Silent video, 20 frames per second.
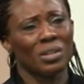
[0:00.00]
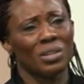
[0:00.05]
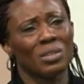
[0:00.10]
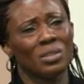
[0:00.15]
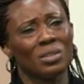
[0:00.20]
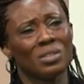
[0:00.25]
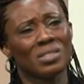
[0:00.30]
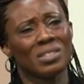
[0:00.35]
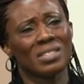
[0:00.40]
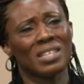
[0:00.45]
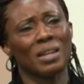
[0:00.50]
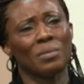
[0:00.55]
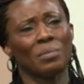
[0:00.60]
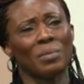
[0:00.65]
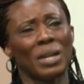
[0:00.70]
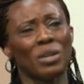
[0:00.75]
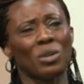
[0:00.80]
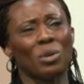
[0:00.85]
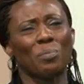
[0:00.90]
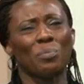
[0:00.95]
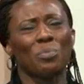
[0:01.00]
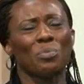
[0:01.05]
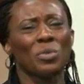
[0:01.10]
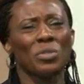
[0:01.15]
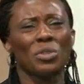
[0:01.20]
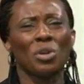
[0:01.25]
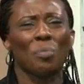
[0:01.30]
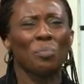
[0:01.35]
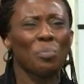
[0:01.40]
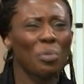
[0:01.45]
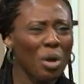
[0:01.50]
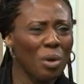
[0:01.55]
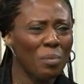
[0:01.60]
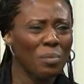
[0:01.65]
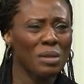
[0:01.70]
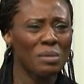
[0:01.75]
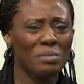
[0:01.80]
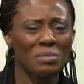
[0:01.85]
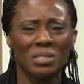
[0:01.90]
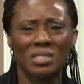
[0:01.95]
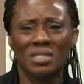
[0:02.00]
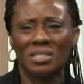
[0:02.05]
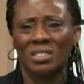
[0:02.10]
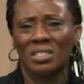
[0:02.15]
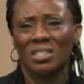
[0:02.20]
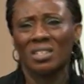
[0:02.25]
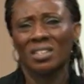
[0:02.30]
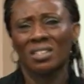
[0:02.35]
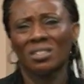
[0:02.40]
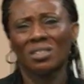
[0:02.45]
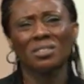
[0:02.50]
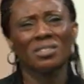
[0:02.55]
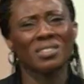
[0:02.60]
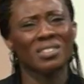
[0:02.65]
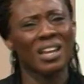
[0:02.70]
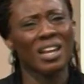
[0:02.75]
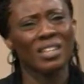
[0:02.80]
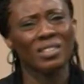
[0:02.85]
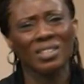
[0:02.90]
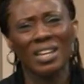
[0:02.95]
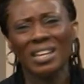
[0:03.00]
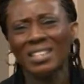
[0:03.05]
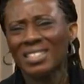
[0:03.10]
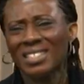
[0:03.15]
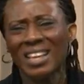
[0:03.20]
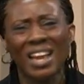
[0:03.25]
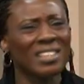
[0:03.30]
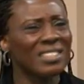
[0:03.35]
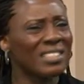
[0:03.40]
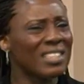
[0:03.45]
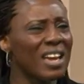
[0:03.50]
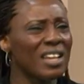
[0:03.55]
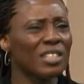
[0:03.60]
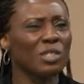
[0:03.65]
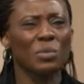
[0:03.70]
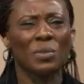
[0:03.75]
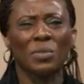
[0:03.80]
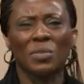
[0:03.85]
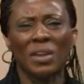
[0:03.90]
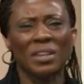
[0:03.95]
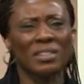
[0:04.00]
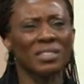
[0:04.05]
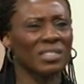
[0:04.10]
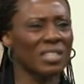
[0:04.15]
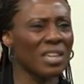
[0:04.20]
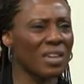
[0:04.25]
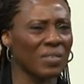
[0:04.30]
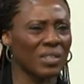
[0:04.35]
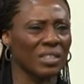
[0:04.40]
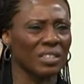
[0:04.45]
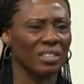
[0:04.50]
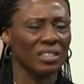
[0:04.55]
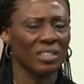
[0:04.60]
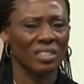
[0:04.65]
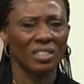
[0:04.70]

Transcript: You don't start with your problems. Just enter His gates with thanksgiving.